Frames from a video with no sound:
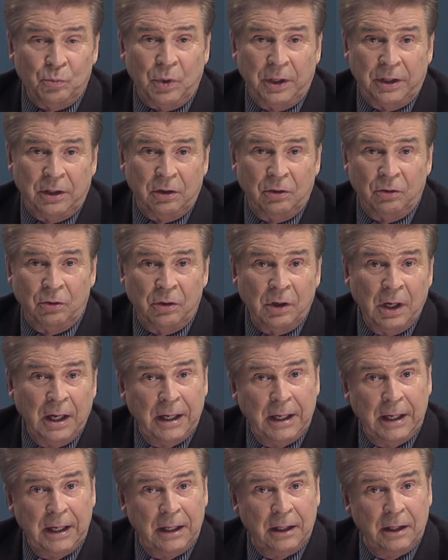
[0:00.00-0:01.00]
whether you're
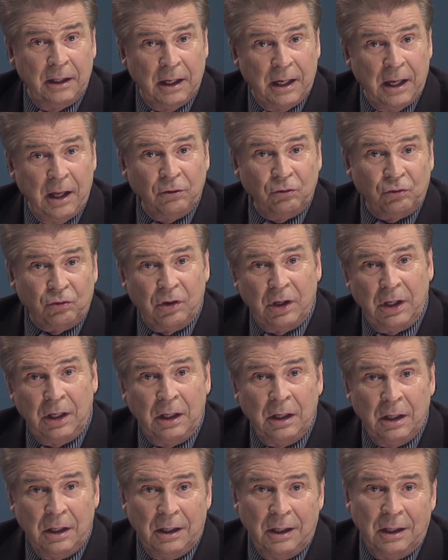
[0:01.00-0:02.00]
in the country,